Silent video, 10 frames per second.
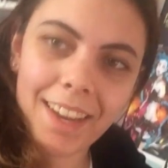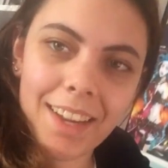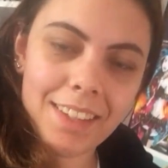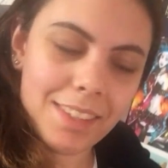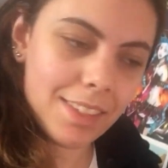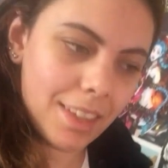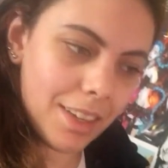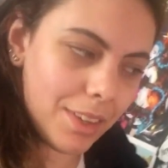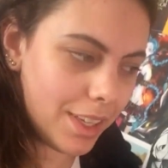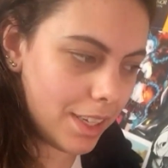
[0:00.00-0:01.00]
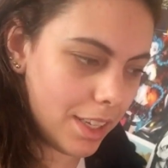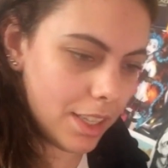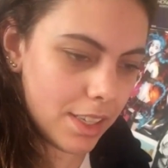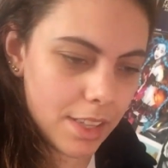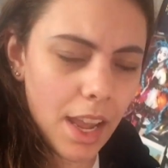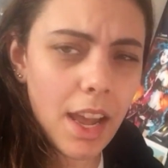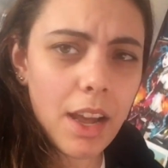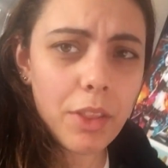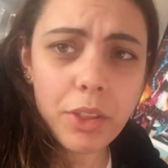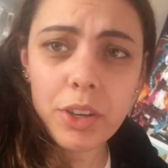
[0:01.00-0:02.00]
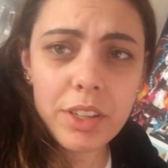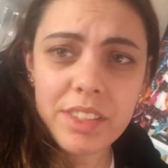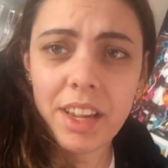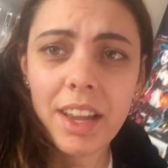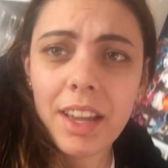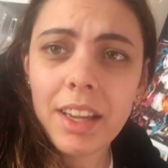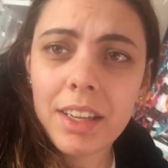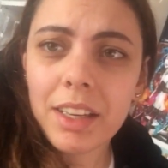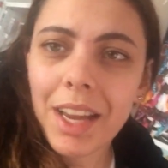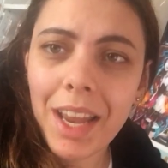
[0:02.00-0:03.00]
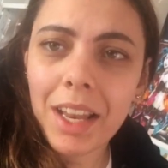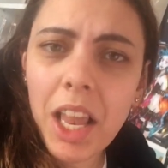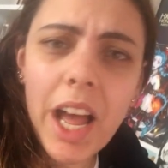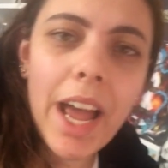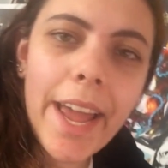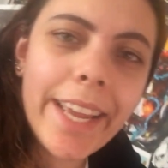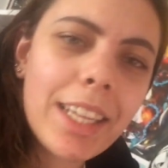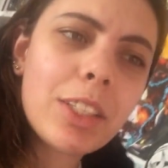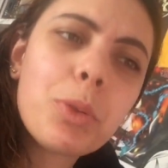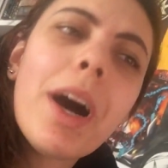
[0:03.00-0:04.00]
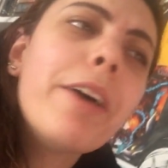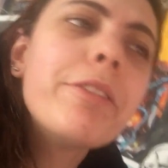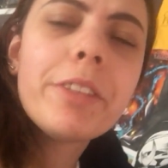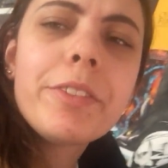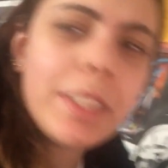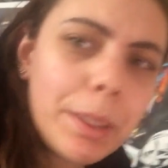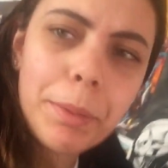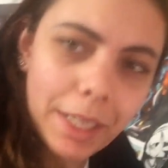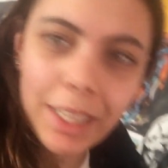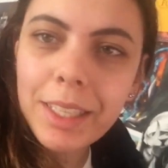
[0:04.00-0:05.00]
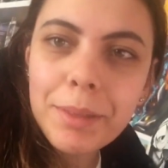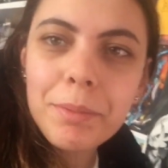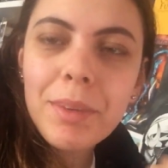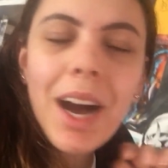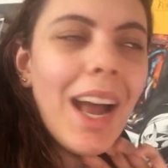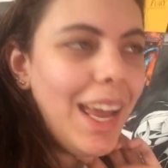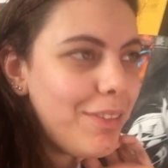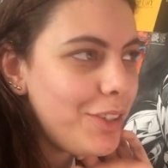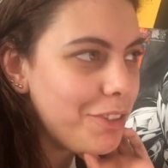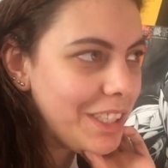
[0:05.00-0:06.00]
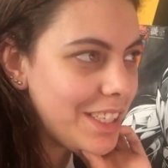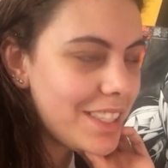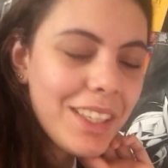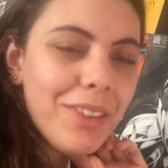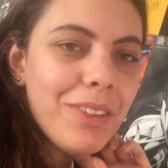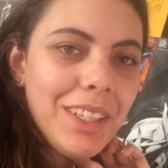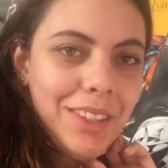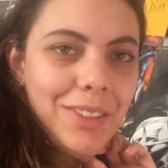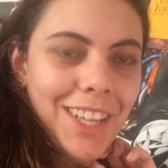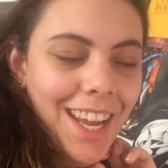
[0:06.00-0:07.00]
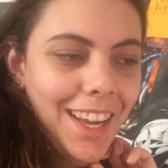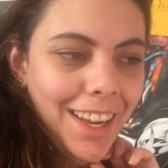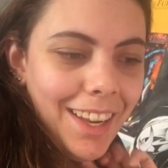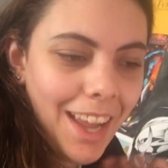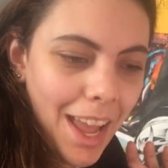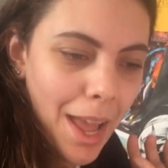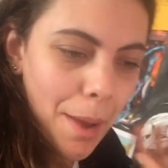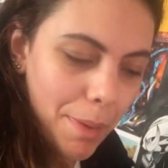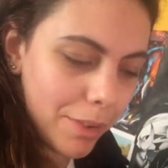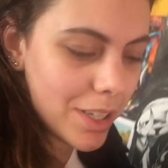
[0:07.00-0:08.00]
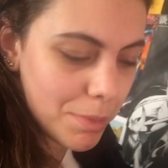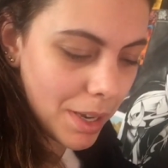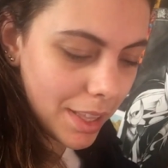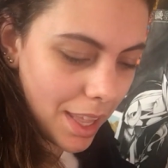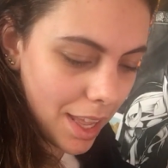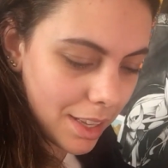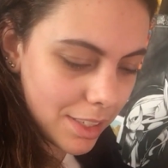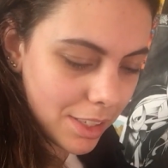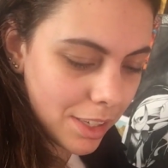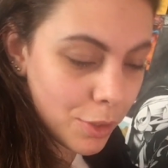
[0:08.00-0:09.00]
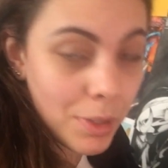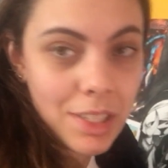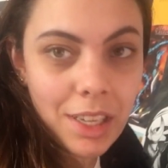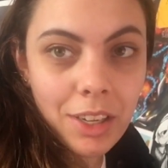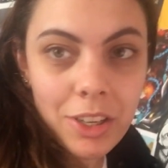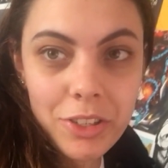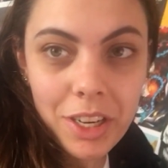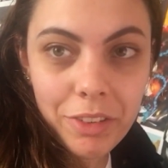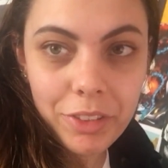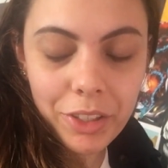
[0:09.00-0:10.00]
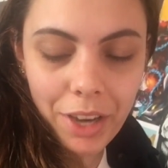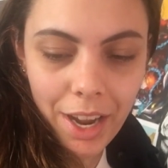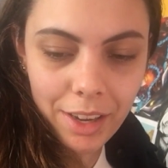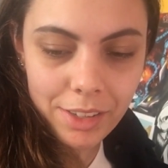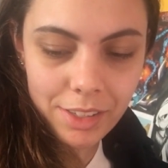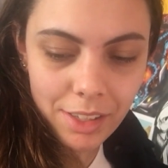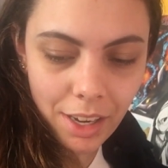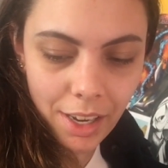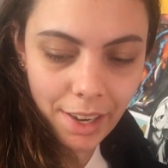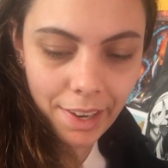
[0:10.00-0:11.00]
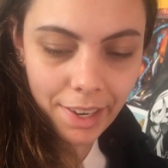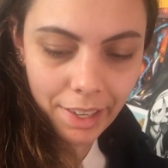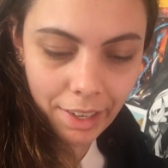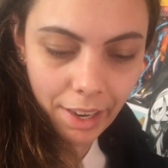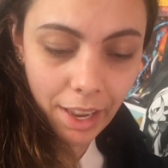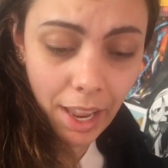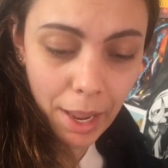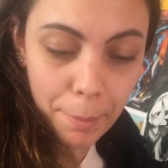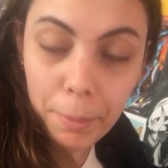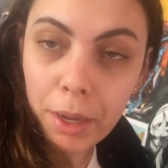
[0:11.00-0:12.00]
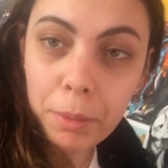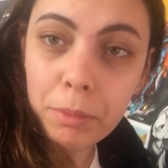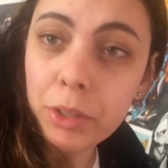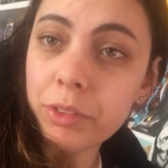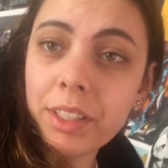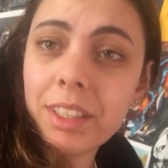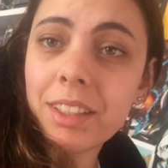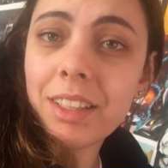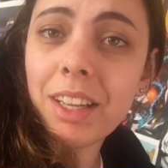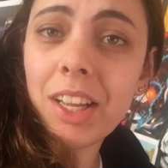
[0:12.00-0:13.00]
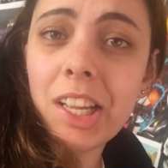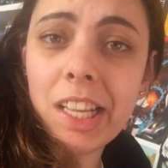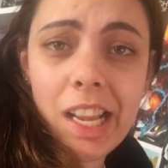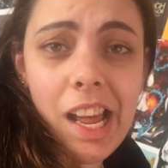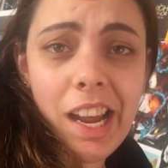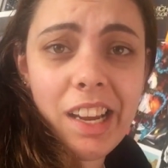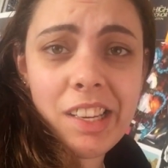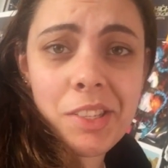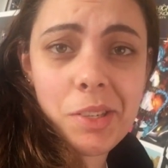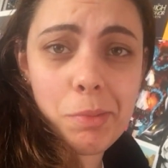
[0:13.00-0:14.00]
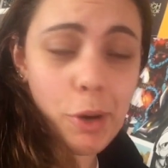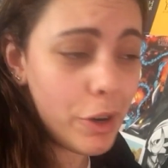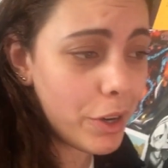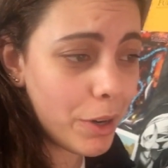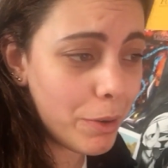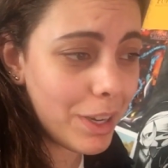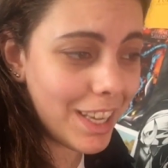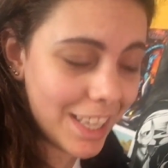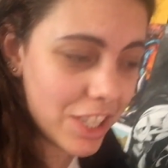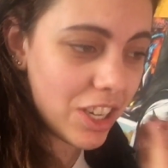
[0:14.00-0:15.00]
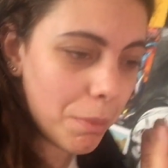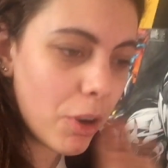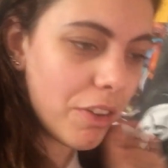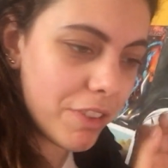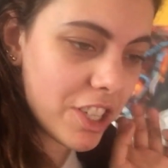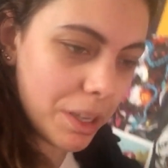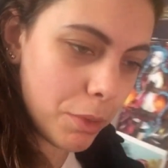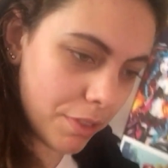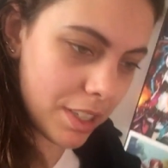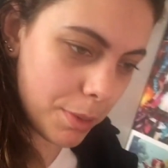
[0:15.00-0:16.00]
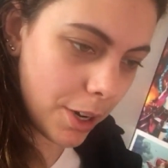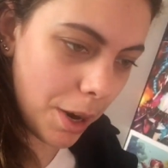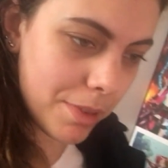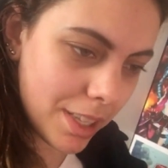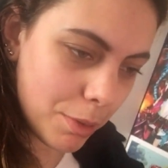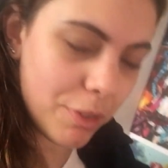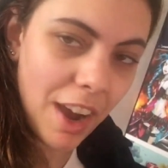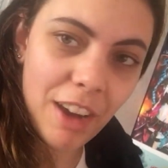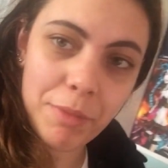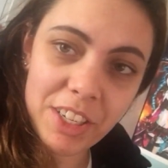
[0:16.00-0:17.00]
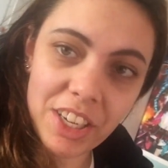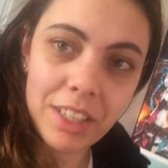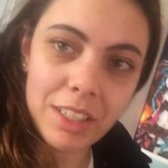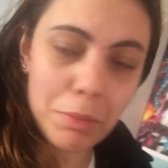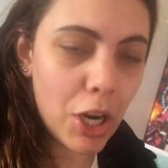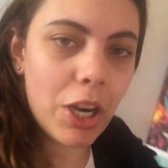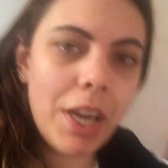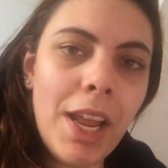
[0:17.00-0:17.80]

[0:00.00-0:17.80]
guys, so it is now Thursday at like 12:50 p.m. I have not read a single thing today, but the reason behind that is because I just went and signed a contract for a new house. I am moving like tomorrow-ish. I'm not officially moving tomorrow, I'm just going to move half my shit tomorrow.